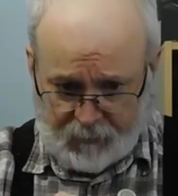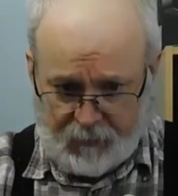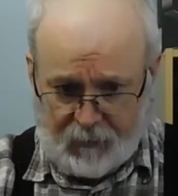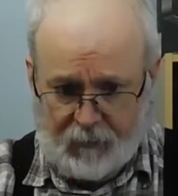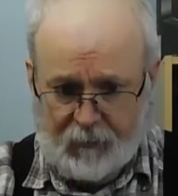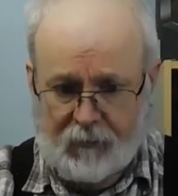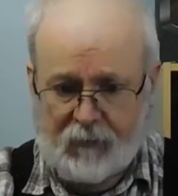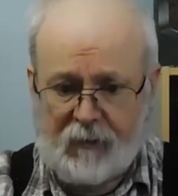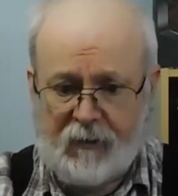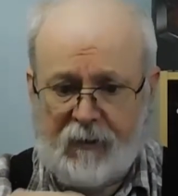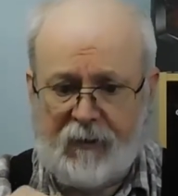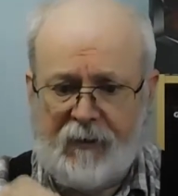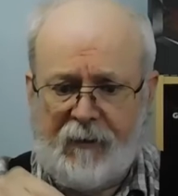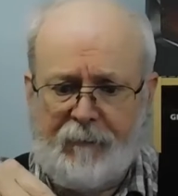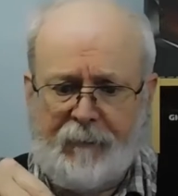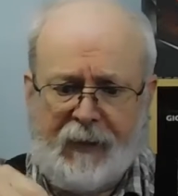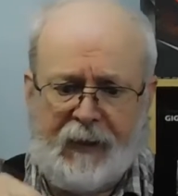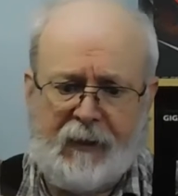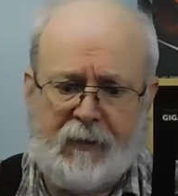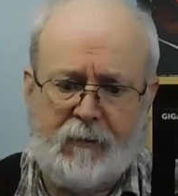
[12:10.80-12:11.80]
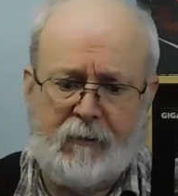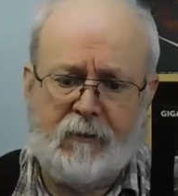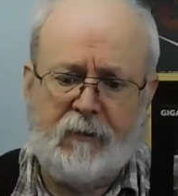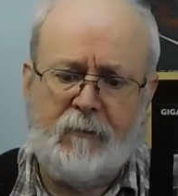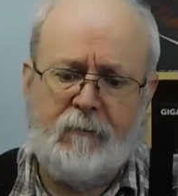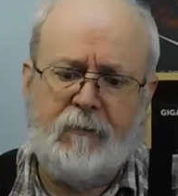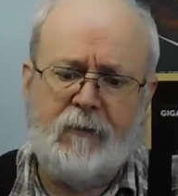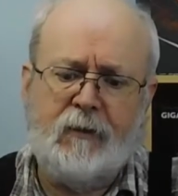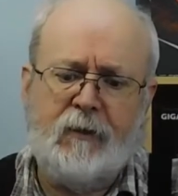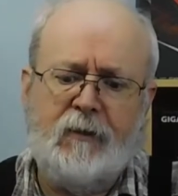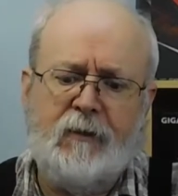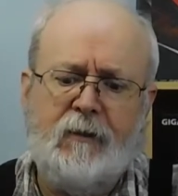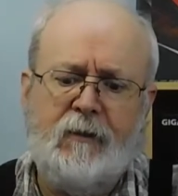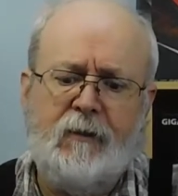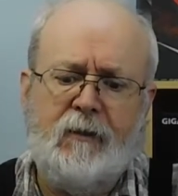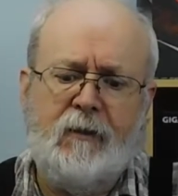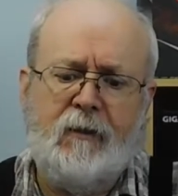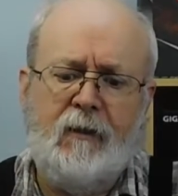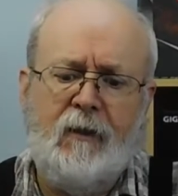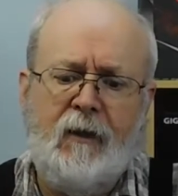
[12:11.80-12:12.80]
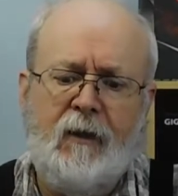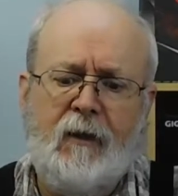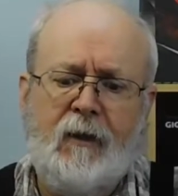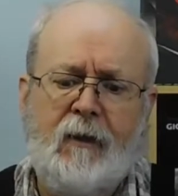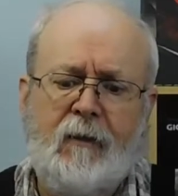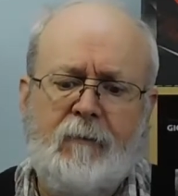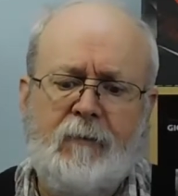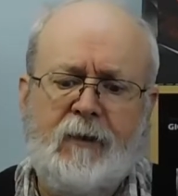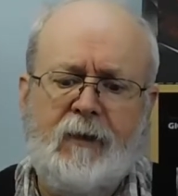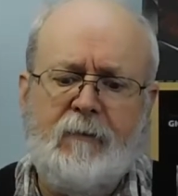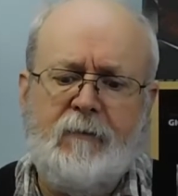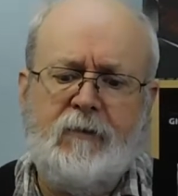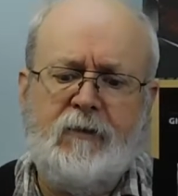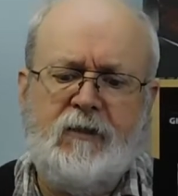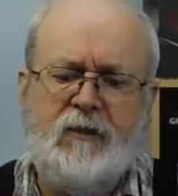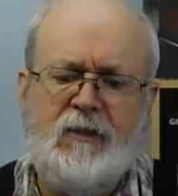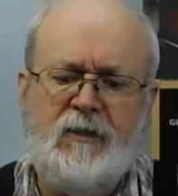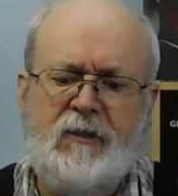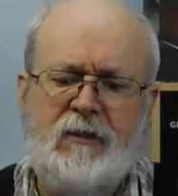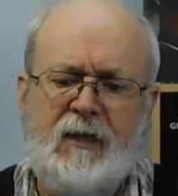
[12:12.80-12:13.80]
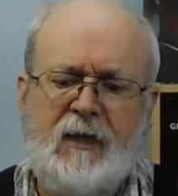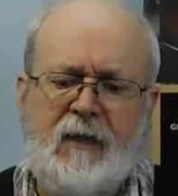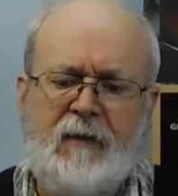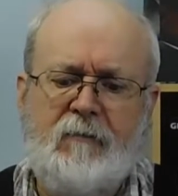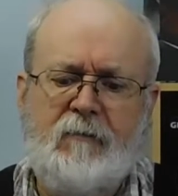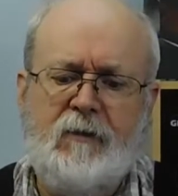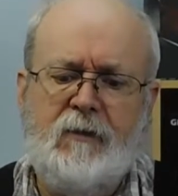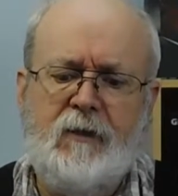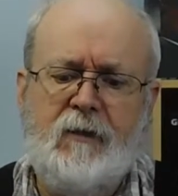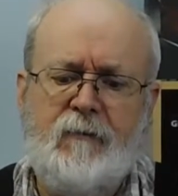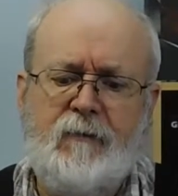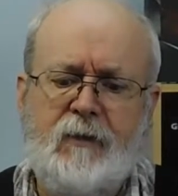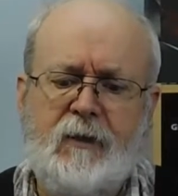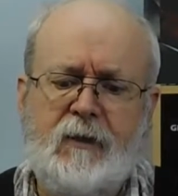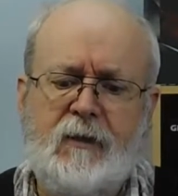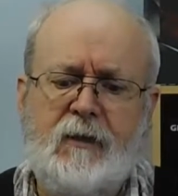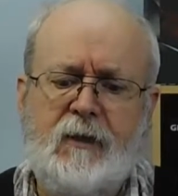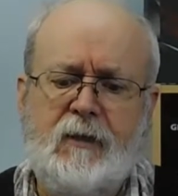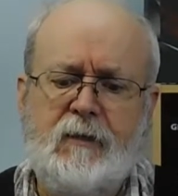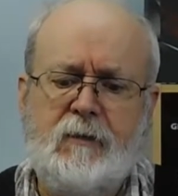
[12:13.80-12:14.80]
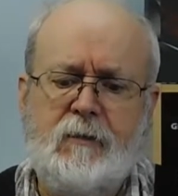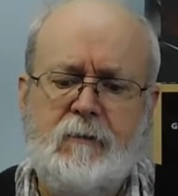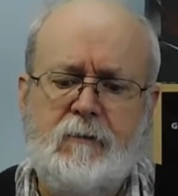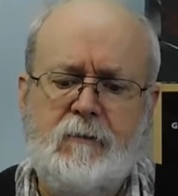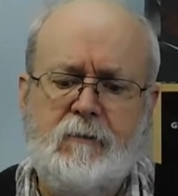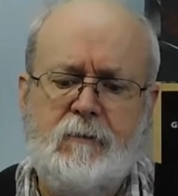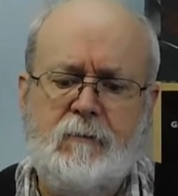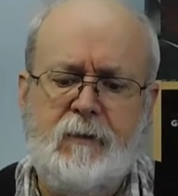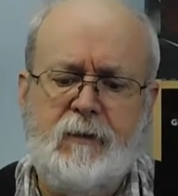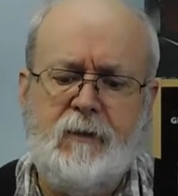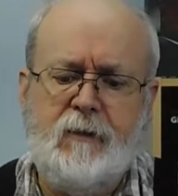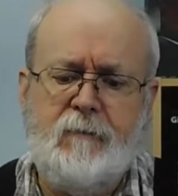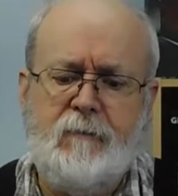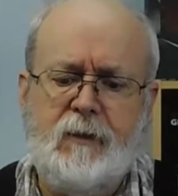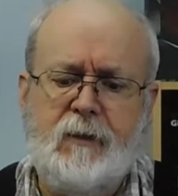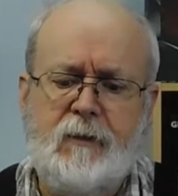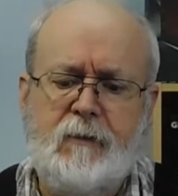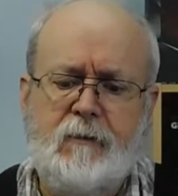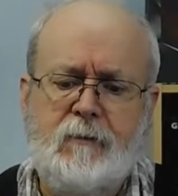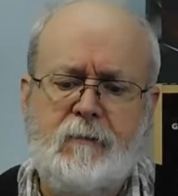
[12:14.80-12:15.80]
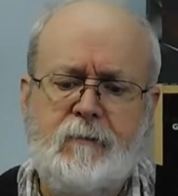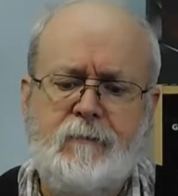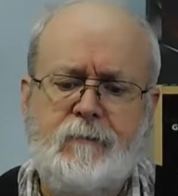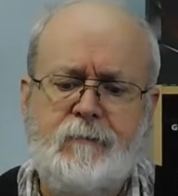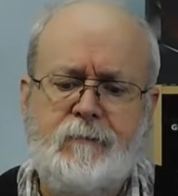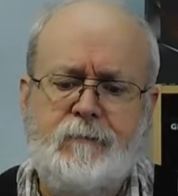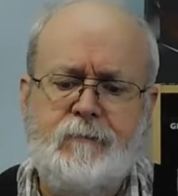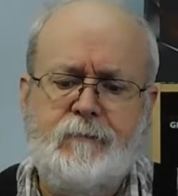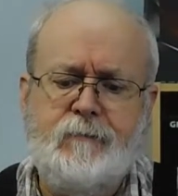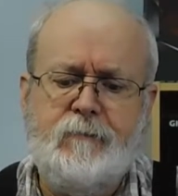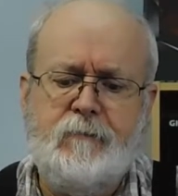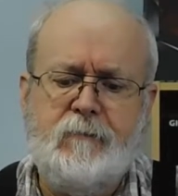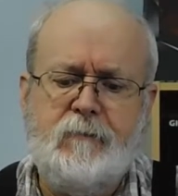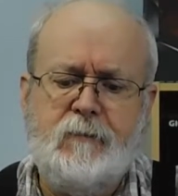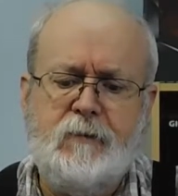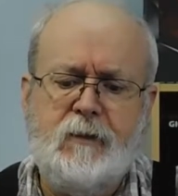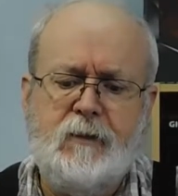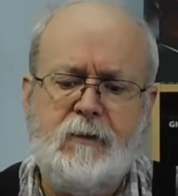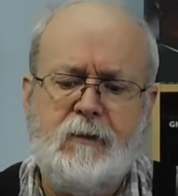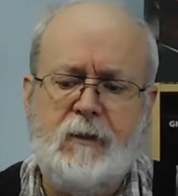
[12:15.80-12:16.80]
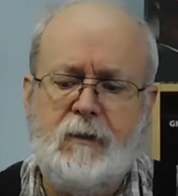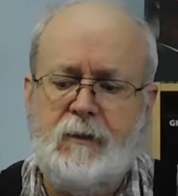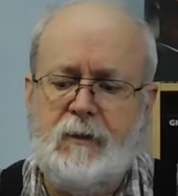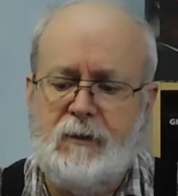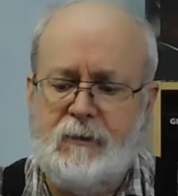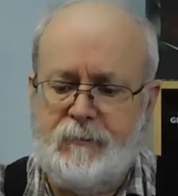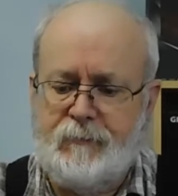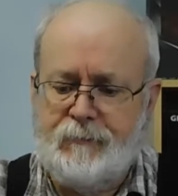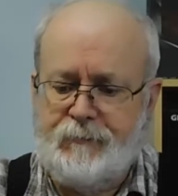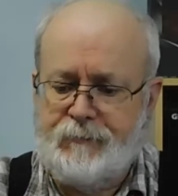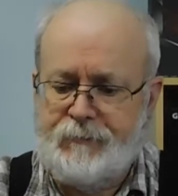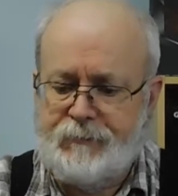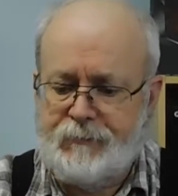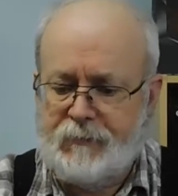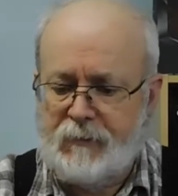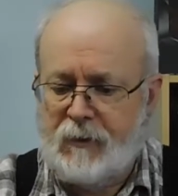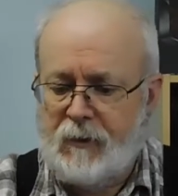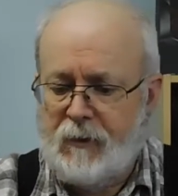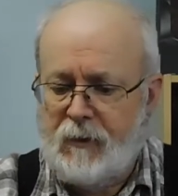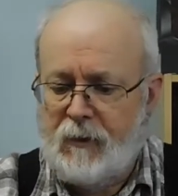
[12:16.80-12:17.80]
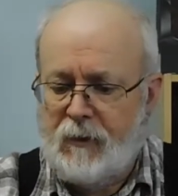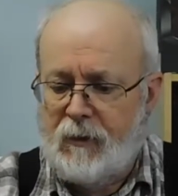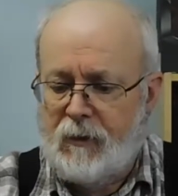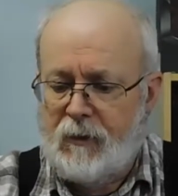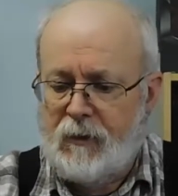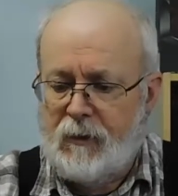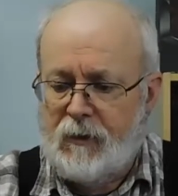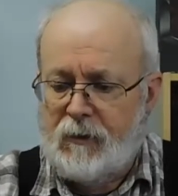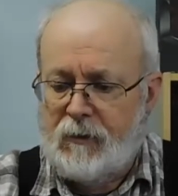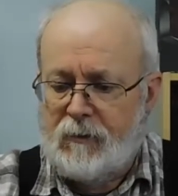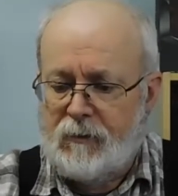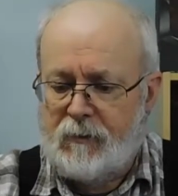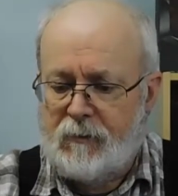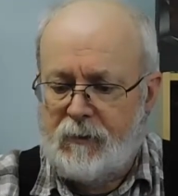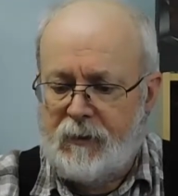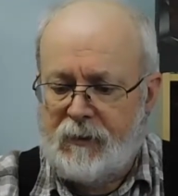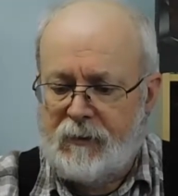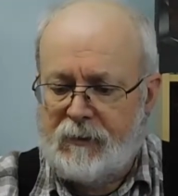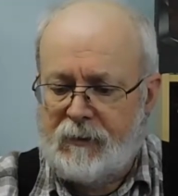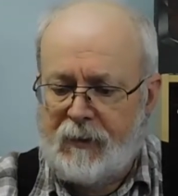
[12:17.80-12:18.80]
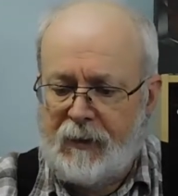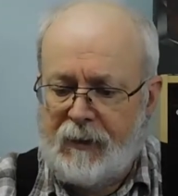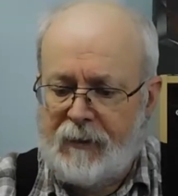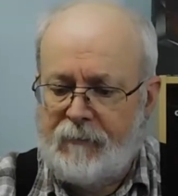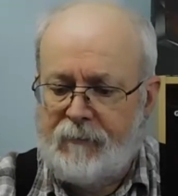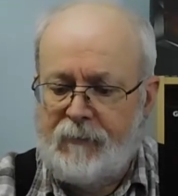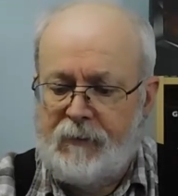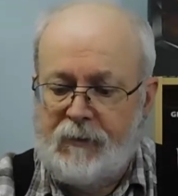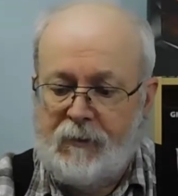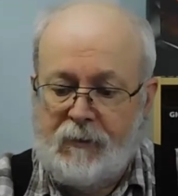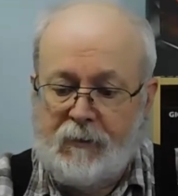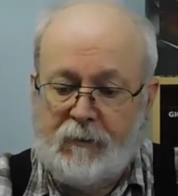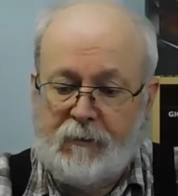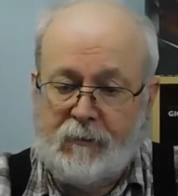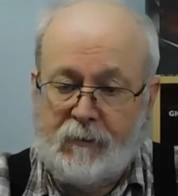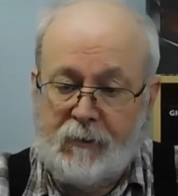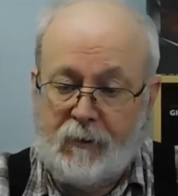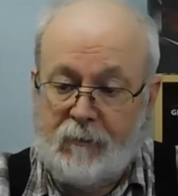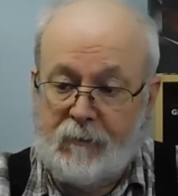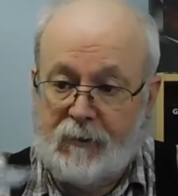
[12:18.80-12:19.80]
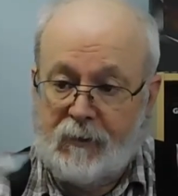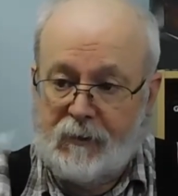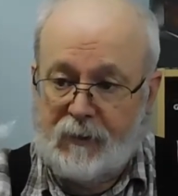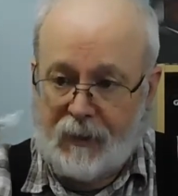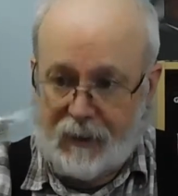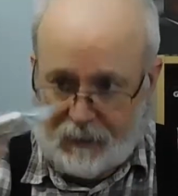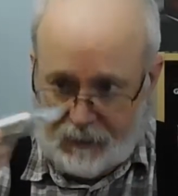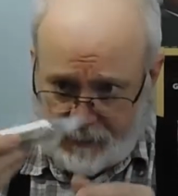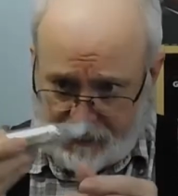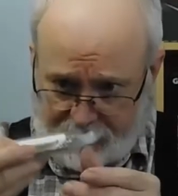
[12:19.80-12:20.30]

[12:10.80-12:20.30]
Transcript: that you needed a pen or something to get in there. But that one's just out enough that I can actually use my thumbnail. That's kind of nice. So that's that. And then there's another one exactly the